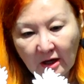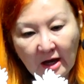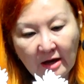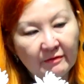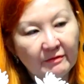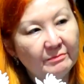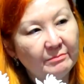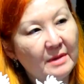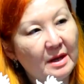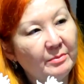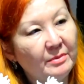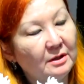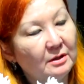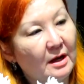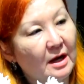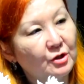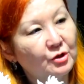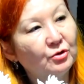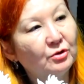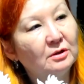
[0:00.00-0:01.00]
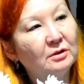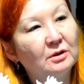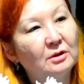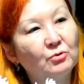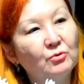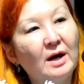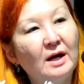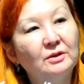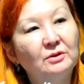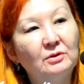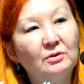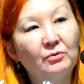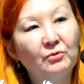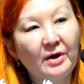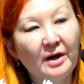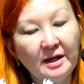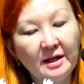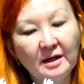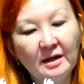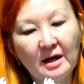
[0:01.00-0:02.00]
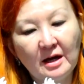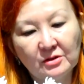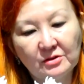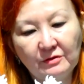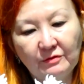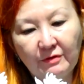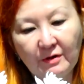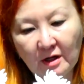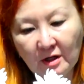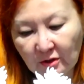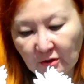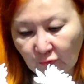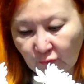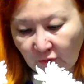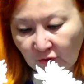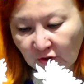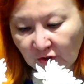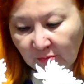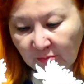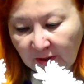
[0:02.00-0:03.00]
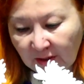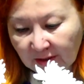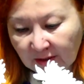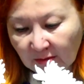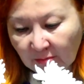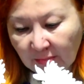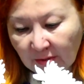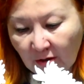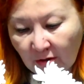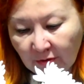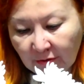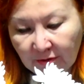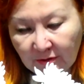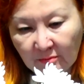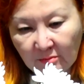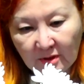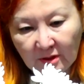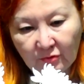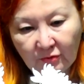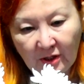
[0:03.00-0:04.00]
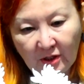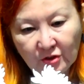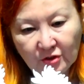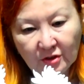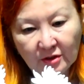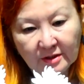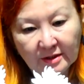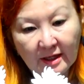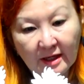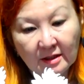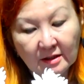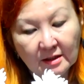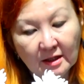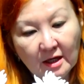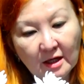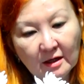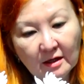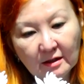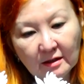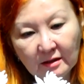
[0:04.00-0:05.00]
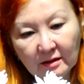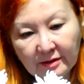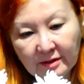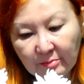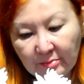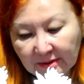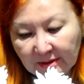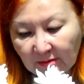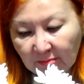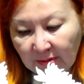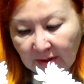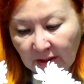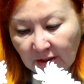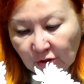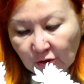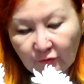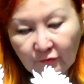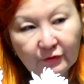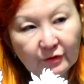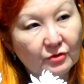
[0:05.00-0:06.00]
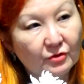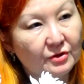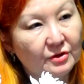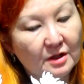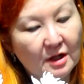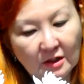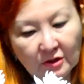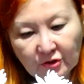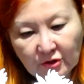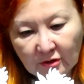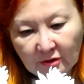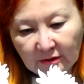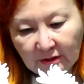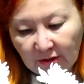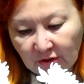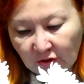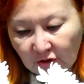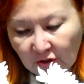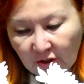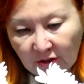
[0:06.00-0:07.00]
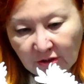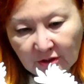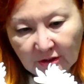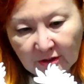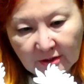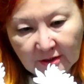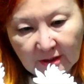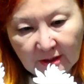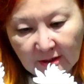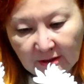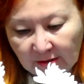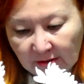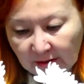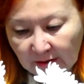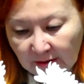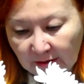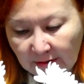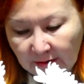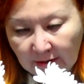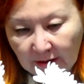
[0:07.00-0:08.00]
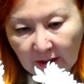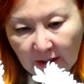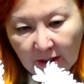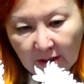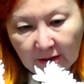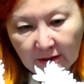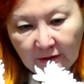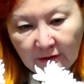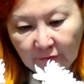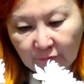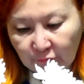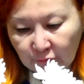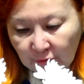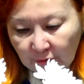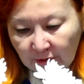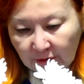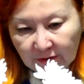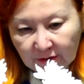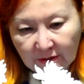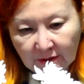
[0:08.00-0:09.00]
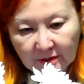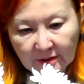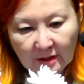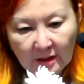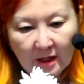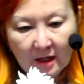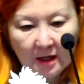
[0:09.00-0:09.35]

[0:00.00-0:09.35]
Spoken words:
I mean actually quite rare artifact, which speaks about the migrations and the possibility of cross-cultural exchanges and influences.